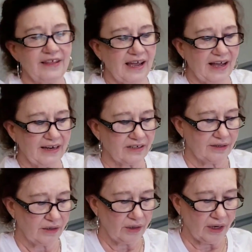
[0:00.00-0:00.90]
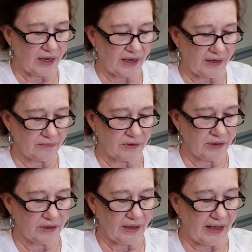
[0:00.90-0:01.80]
that.
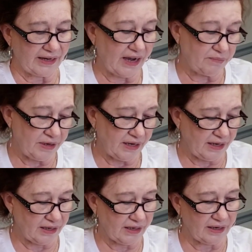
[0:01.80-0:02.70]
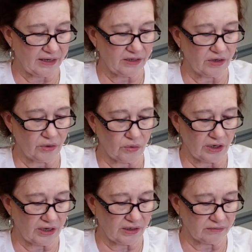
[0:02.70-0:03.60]
I got pink, and I
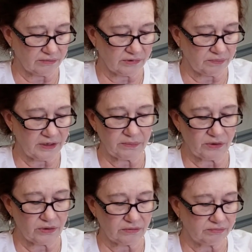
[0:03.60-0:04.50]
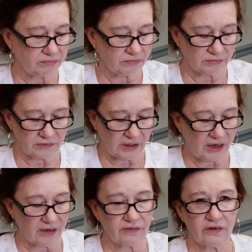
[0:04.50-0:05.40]
know the people,
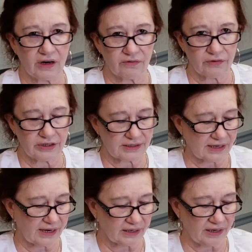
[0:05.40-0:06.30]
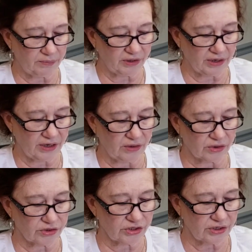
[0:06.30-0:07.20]
all of our friends got a couple of
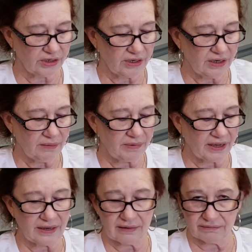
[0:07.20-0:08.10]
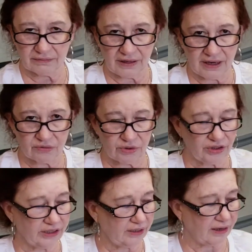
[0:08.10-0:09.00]
colors, but I
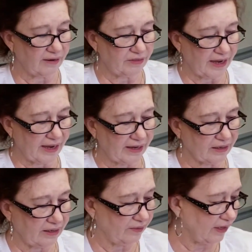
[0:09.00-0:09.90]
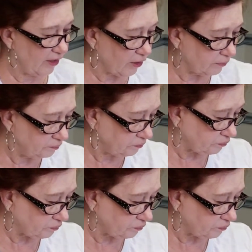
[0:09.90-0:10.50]
really love that in there.